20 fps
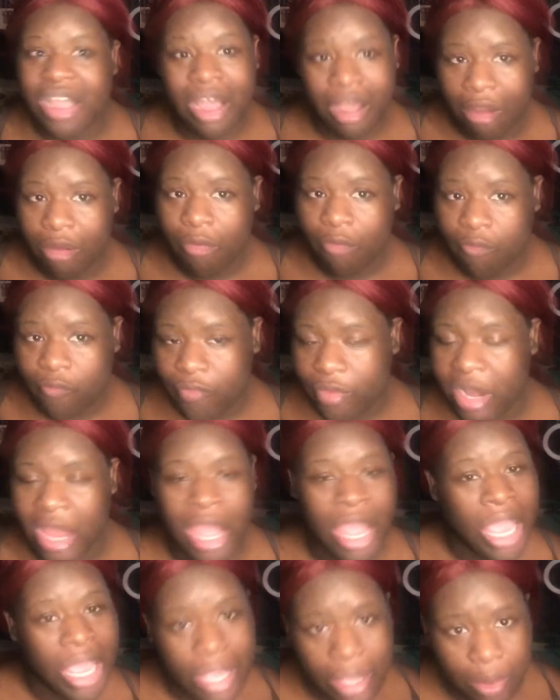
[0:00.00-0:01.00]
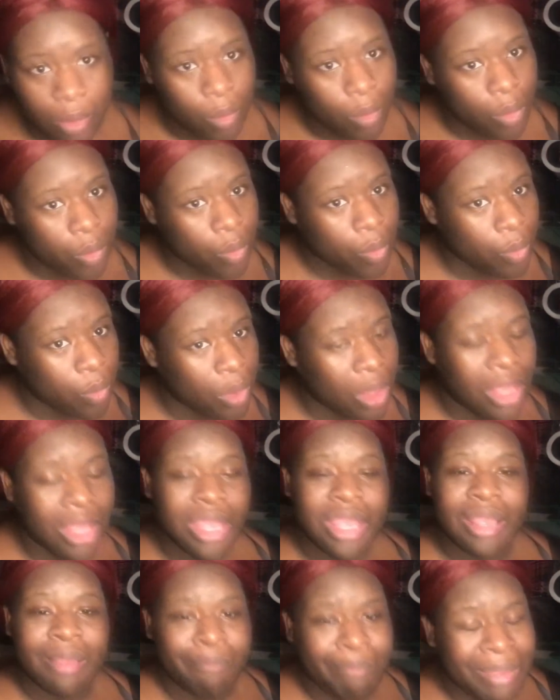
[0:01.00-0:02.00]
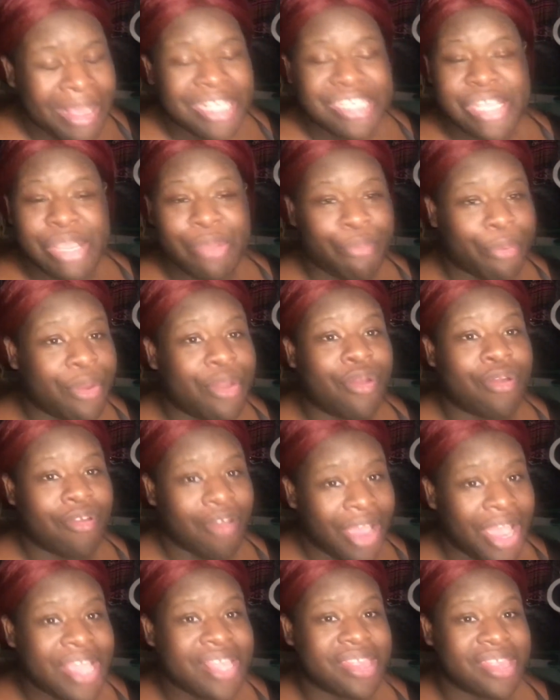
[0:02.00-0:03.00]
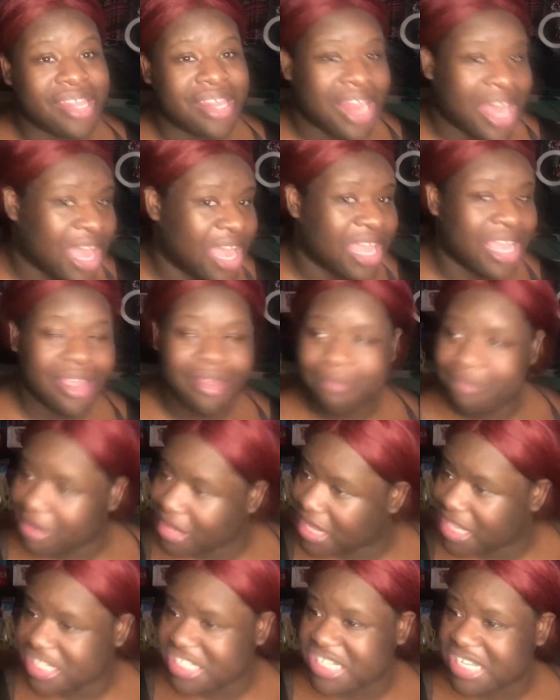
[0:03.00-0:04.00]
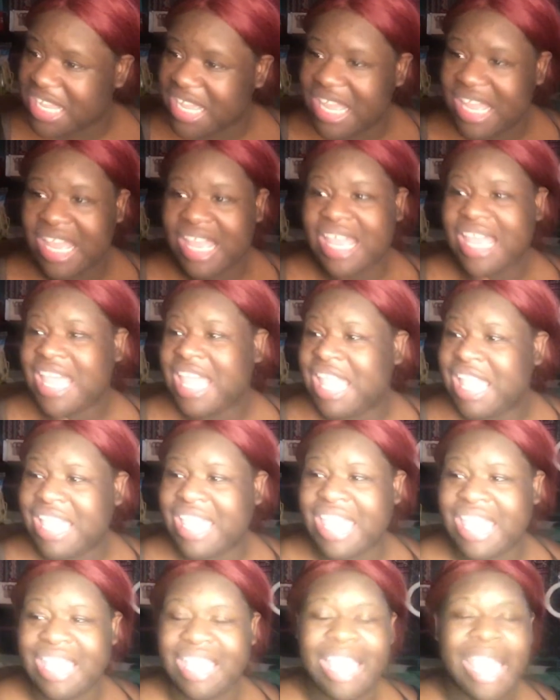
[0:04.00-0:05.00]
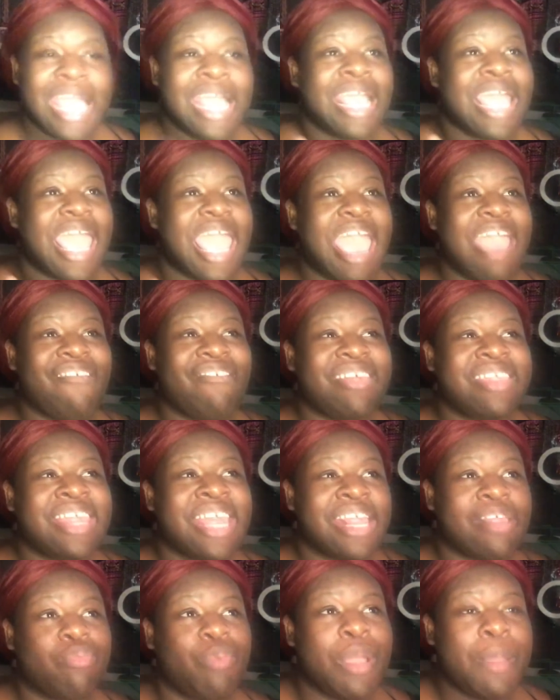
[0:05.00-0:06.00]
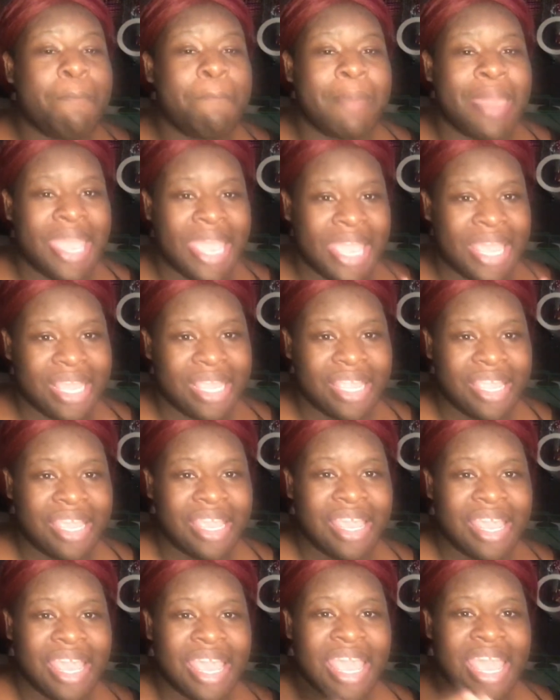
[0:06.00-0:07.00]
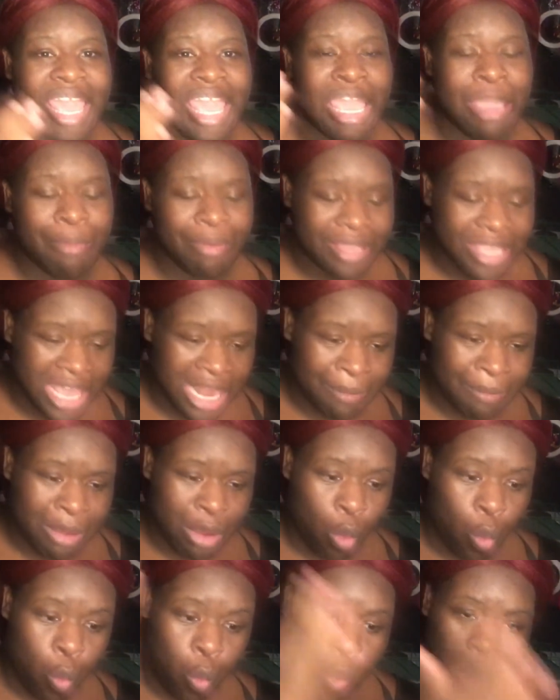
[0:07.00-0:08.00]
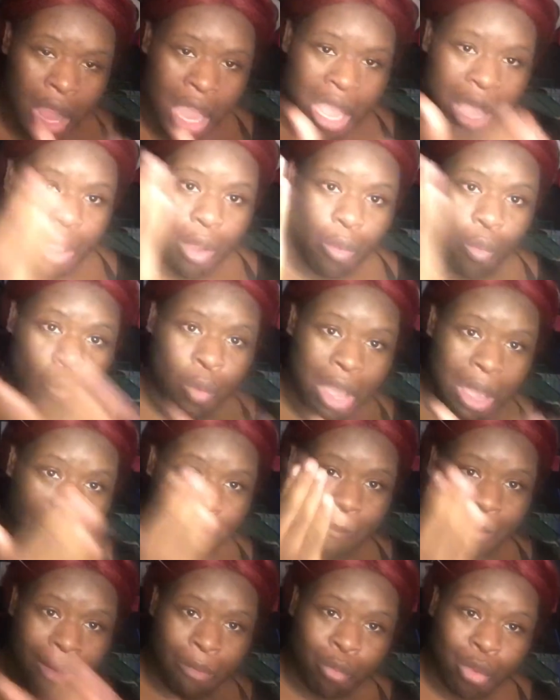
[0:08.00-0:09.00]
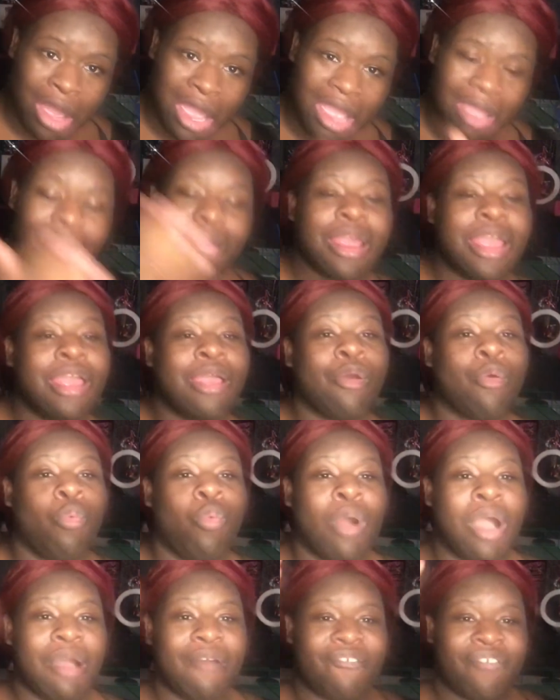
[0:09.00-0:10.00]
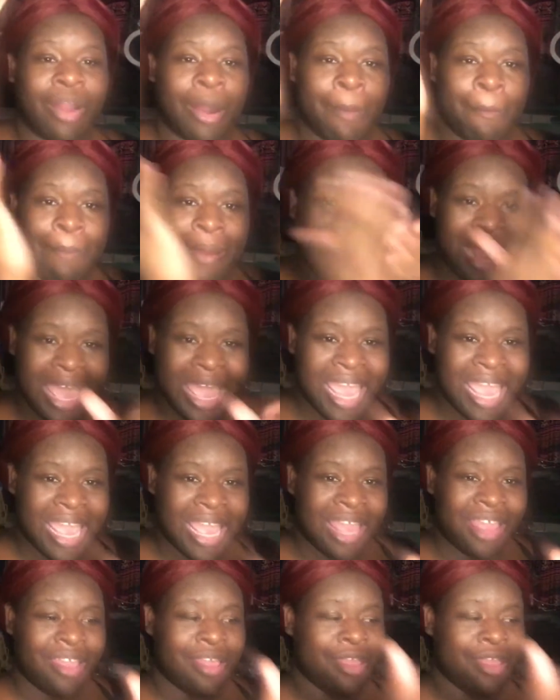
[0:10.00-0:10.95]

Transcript: off. Like, bitch, he real crazy. Like, bitch, he keep, ever since we met, he would tell me what from the plan